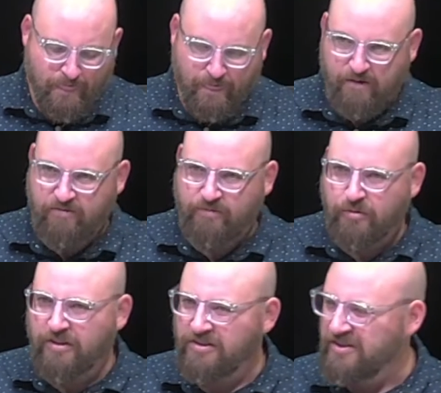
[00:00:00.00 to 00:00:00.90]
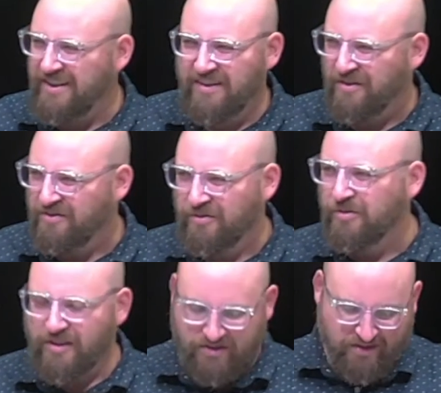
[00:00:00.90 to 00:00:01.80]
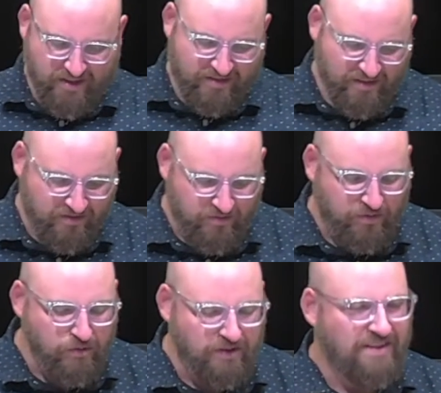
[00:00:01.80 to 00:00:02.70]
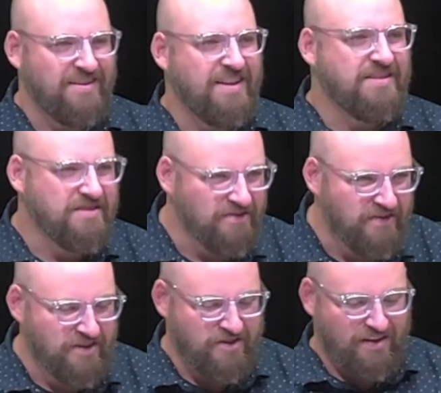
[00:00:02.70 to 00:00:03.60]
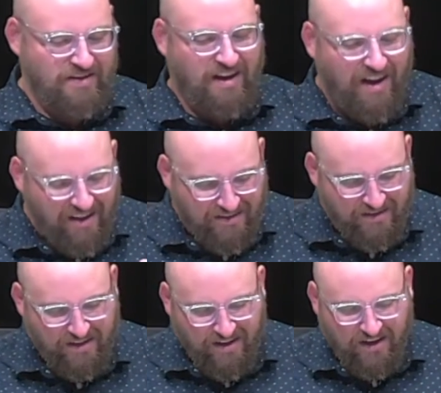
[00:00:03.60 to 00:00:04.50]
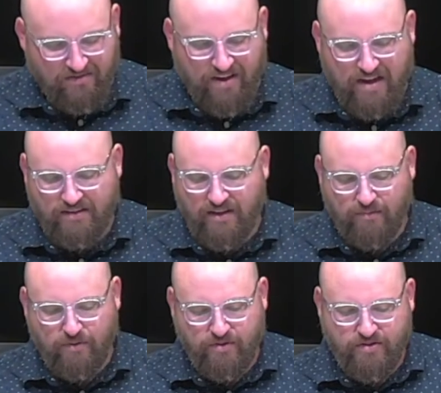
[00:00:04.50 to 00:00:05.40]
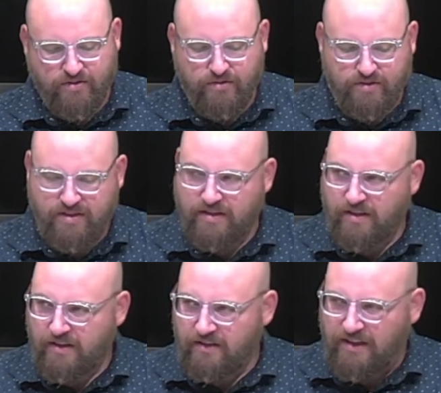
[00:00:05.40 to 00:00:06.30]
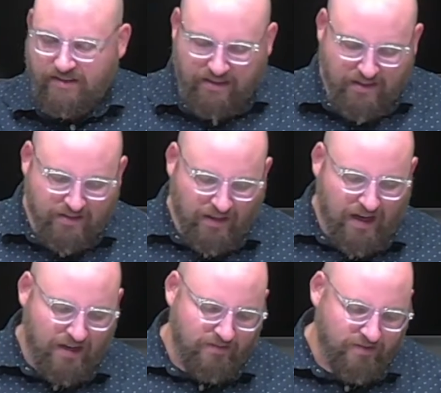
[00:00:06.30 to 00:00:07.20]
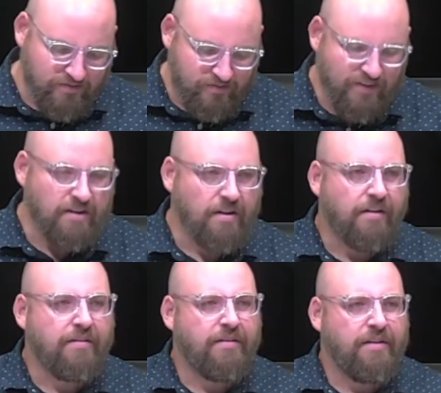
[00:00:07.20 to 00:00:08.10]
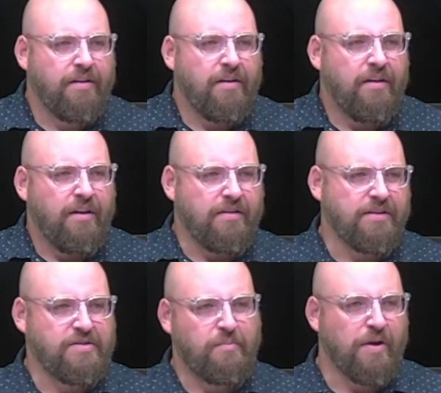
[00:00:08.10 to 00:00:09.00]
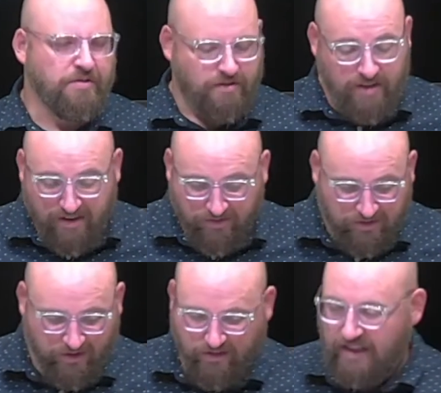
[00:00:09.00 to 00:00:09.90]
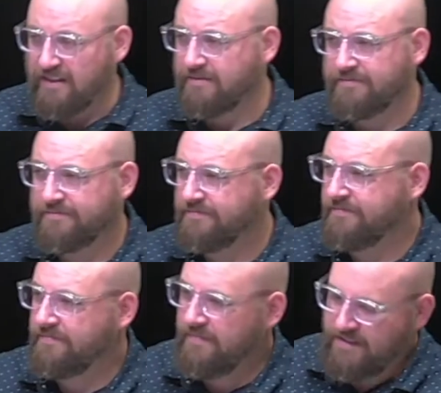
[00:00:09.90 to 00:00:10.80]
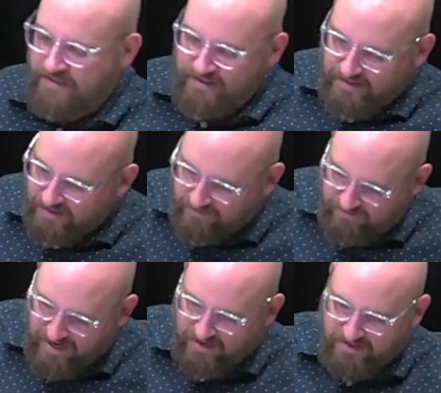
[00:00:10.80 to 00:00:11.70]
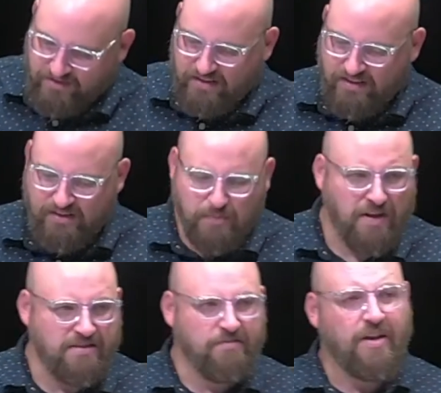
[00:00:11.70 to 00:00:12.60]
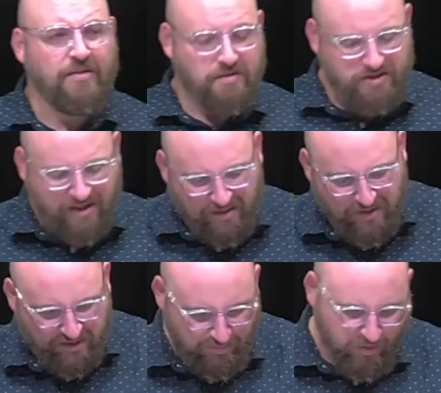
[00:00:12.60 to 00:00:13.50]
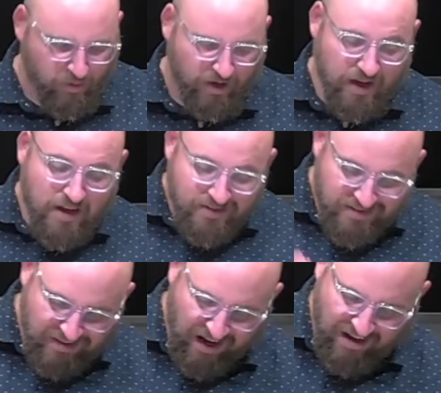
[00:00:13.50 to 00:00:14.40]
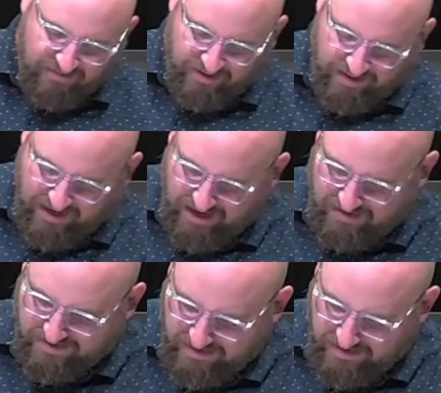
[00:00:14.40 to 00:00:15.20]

They're foolish in their foolishness, this fruitless, insufficient, unavailing pursuit. They lead lives of fear and exposure, never learning, seeking advantage at the expense of others, shaming the poor, scoffing at